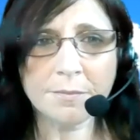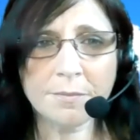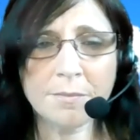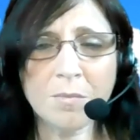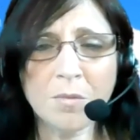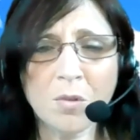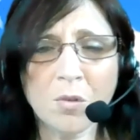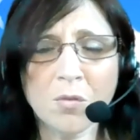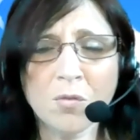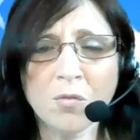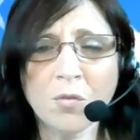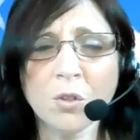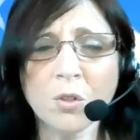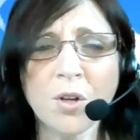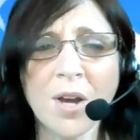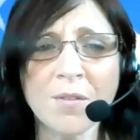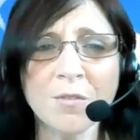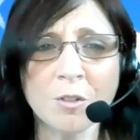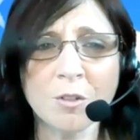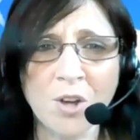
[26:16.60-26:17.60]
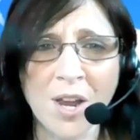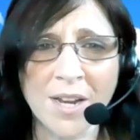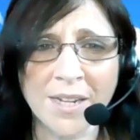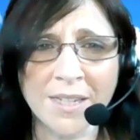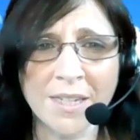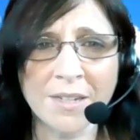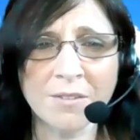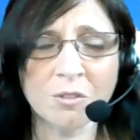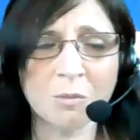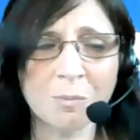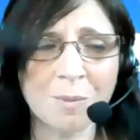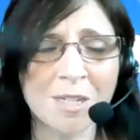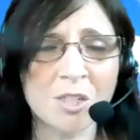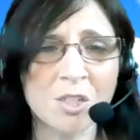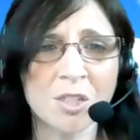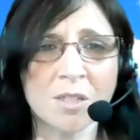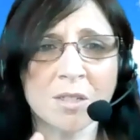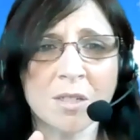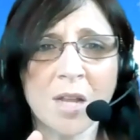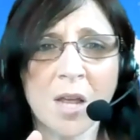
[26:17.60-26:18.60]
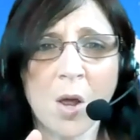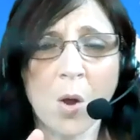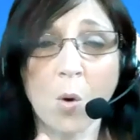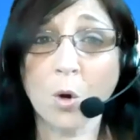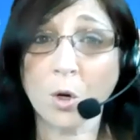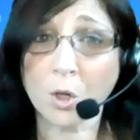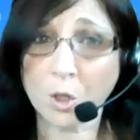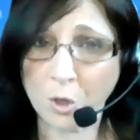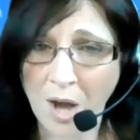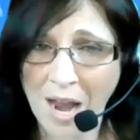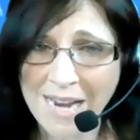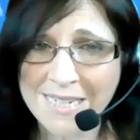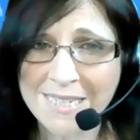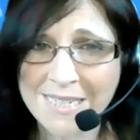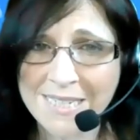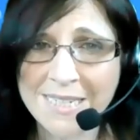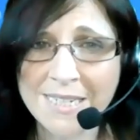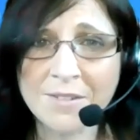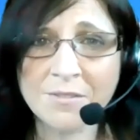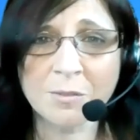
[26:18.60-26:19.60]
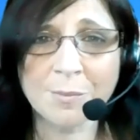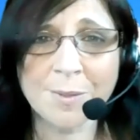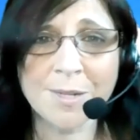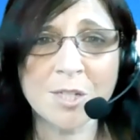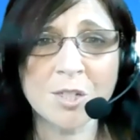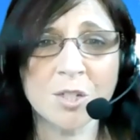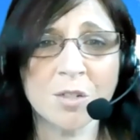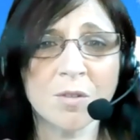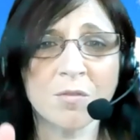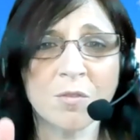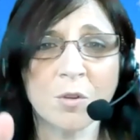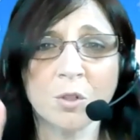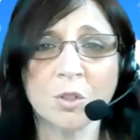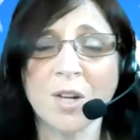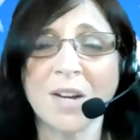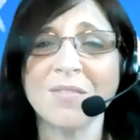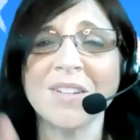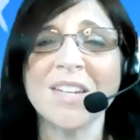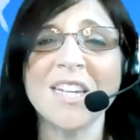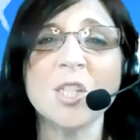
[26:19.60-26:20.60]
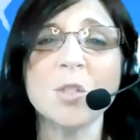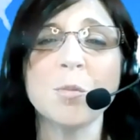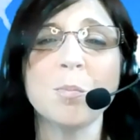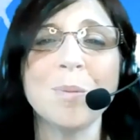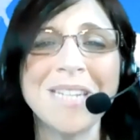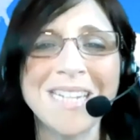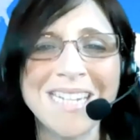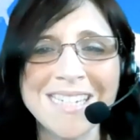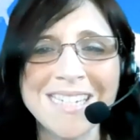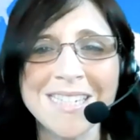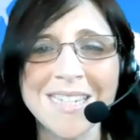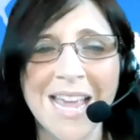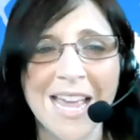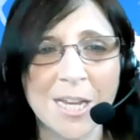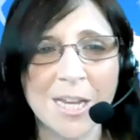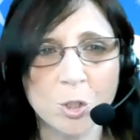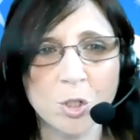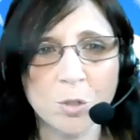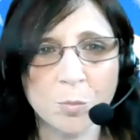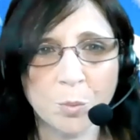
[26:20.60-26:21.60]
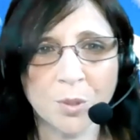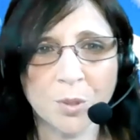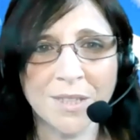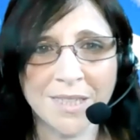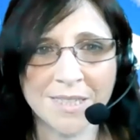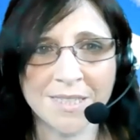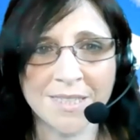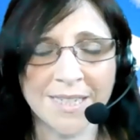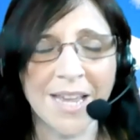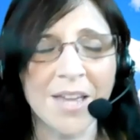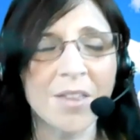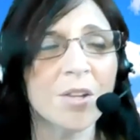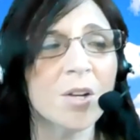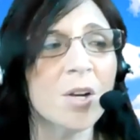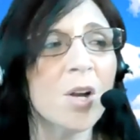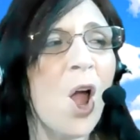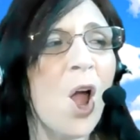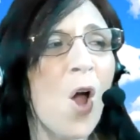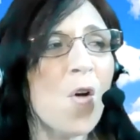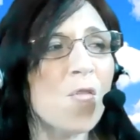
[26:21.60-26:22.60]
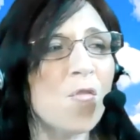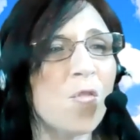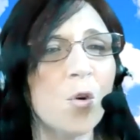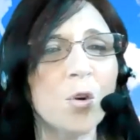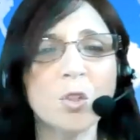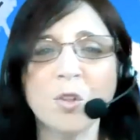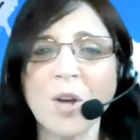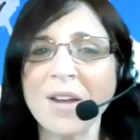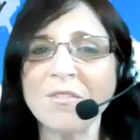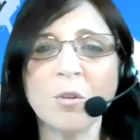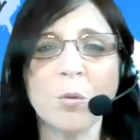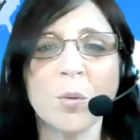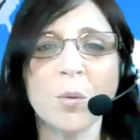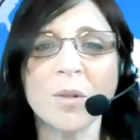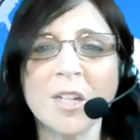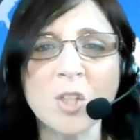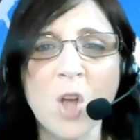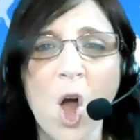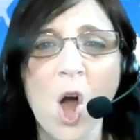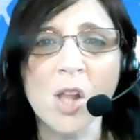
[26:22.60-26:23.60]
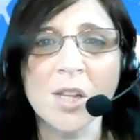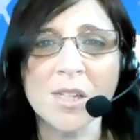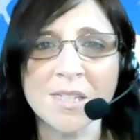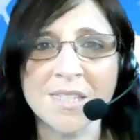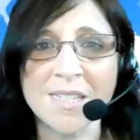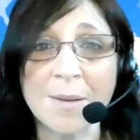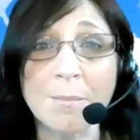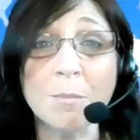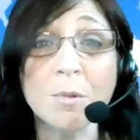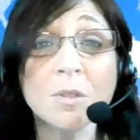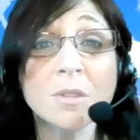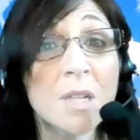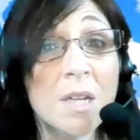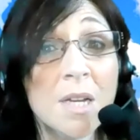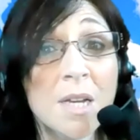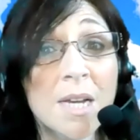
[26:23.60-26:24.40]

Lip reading: Photograph your tracking information or your ID information. Photograph each piece as you're putting it together. Photograph it when it's all assembled.